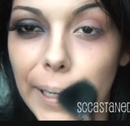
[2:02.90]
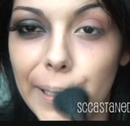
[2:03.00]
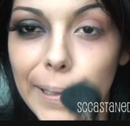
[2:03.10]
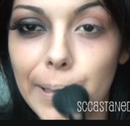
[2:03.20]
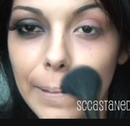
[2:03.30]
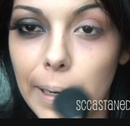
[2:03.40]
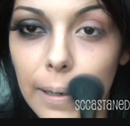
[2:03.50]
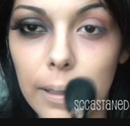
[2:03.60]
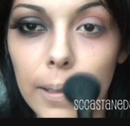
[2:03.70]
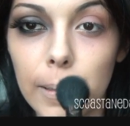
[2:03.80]
right
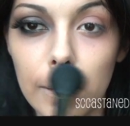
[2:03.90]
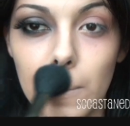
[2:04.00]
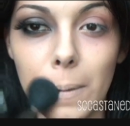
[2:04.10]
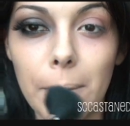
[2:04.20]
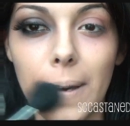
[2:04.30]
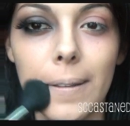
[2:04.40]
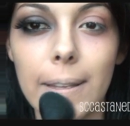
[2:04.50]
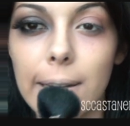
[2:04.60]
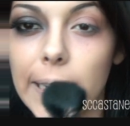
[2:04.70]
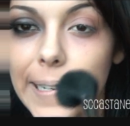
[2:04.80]
around the
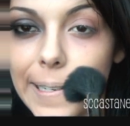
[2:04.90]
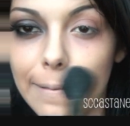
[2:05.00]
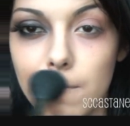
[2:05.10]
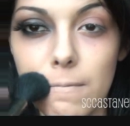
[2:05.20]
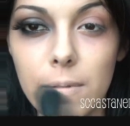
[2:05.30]
mouth area.